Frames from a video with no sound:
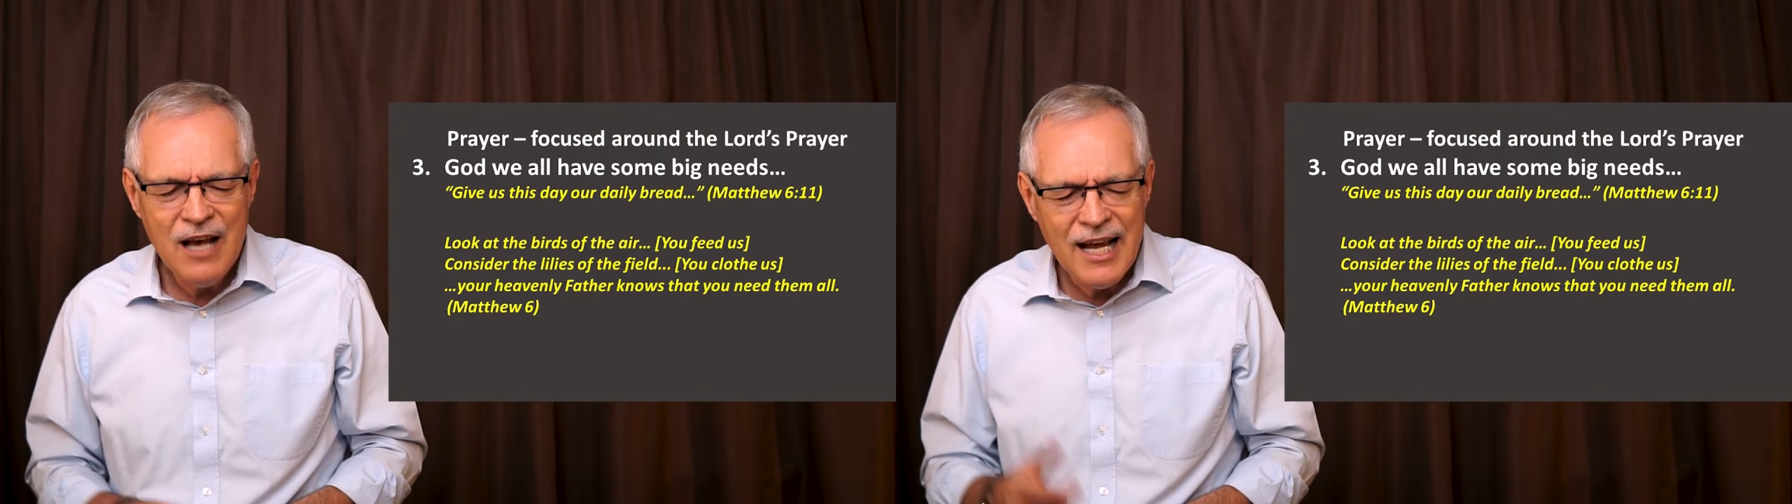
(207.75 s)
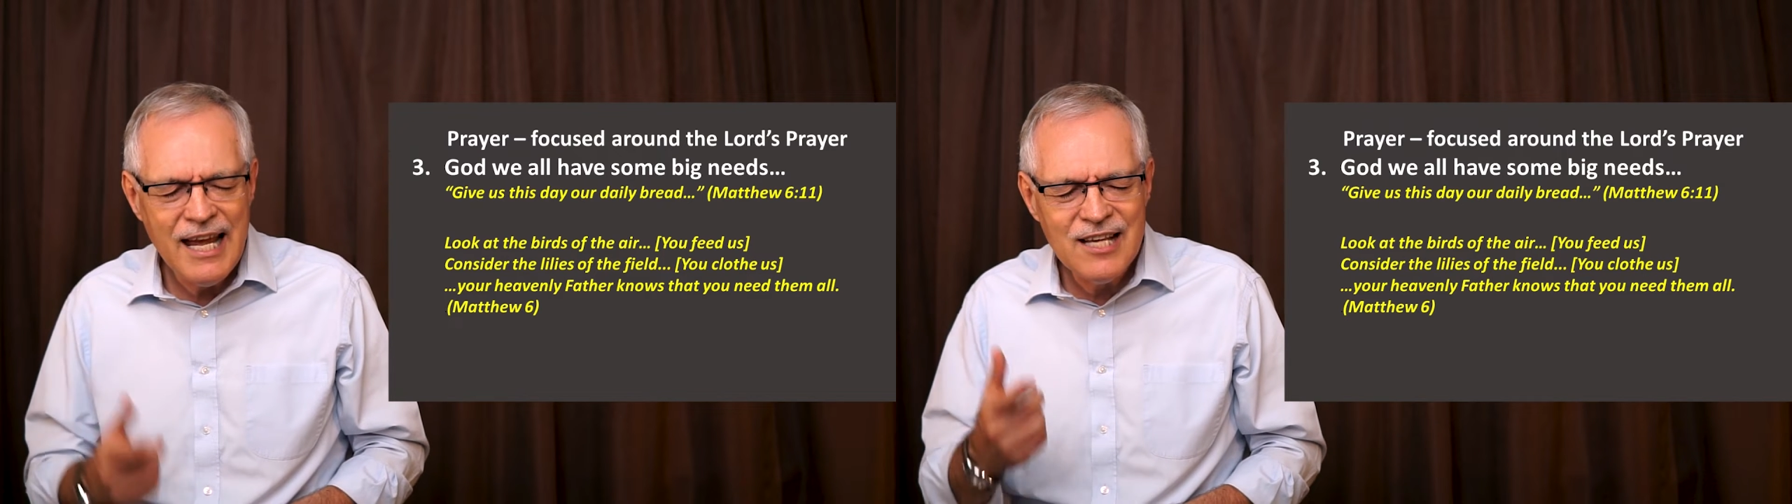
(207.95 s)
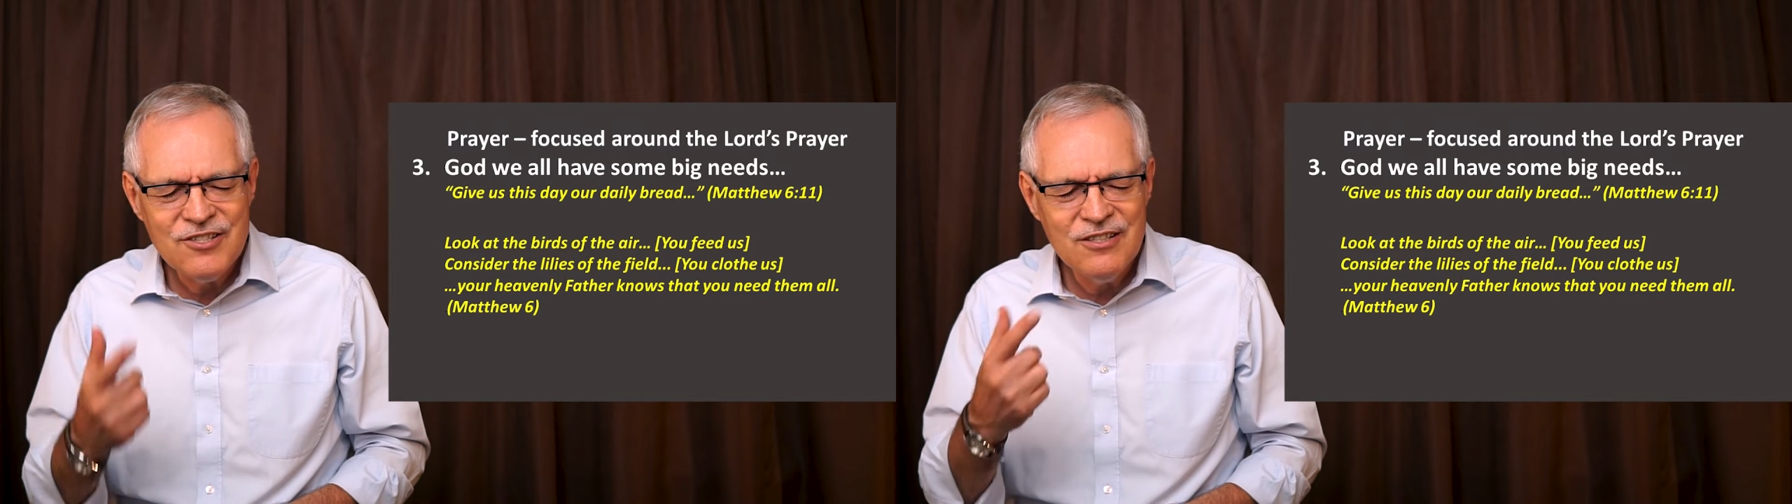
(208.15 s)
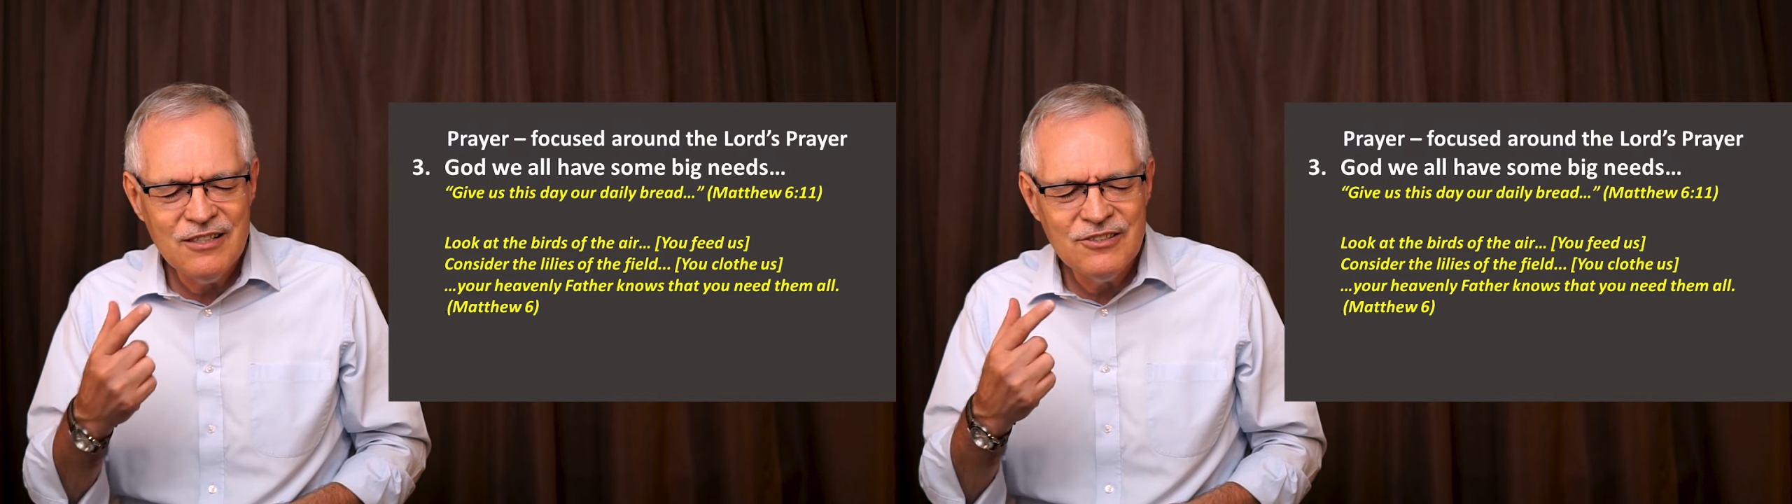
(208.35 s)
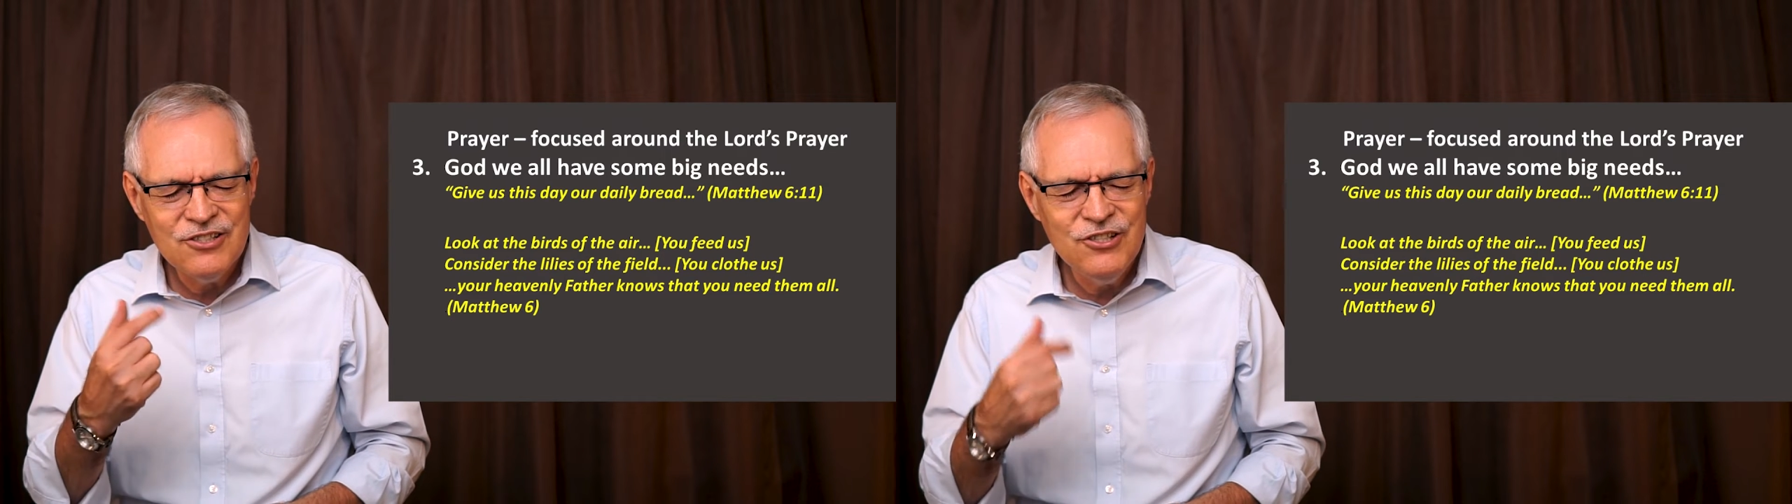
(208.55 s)
I ask
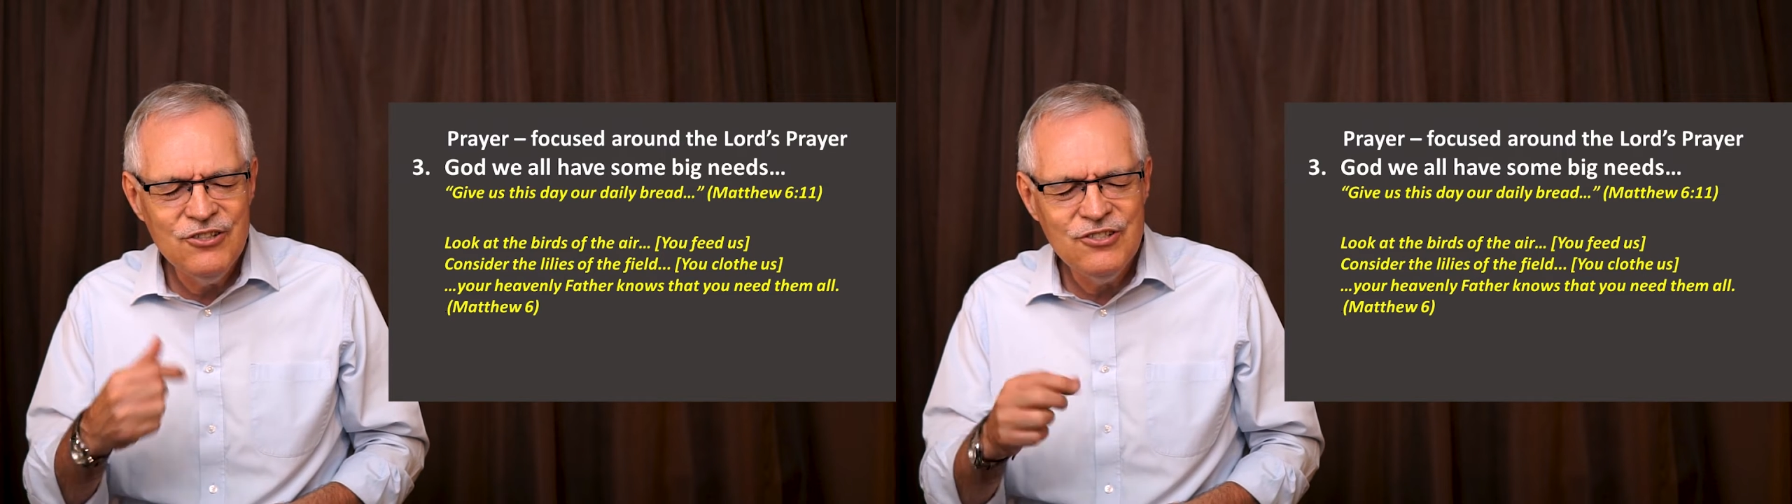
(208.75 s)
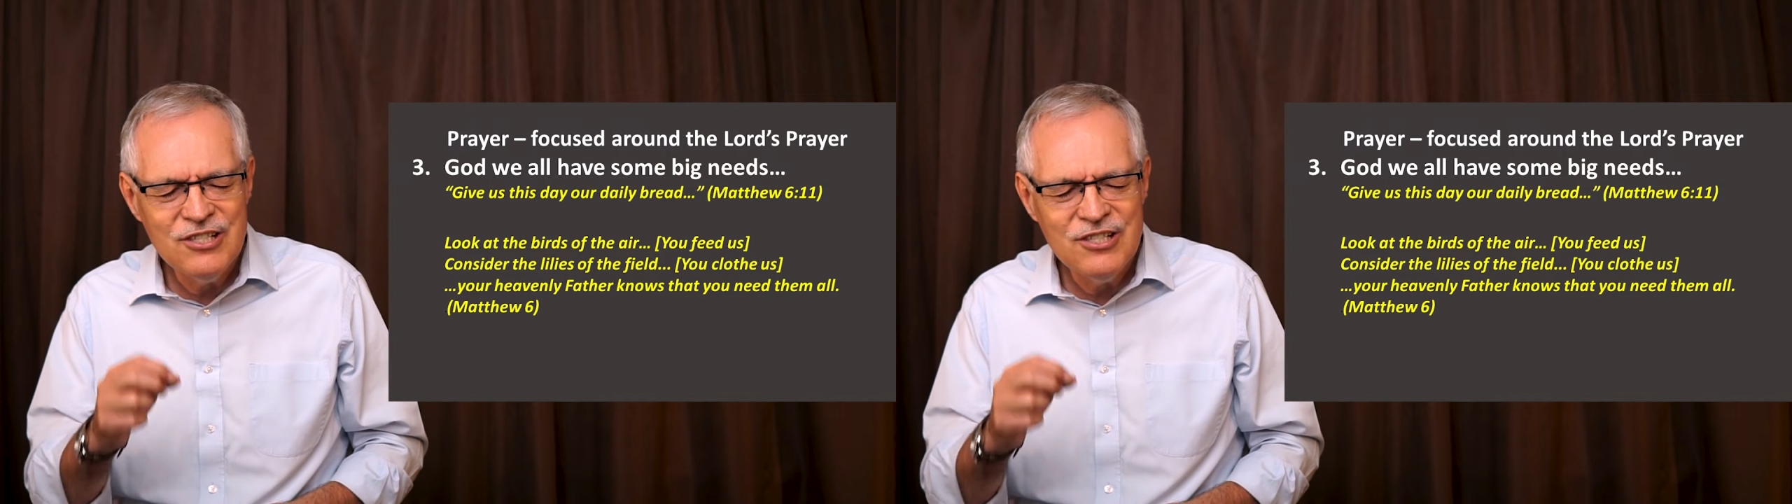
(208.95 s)
you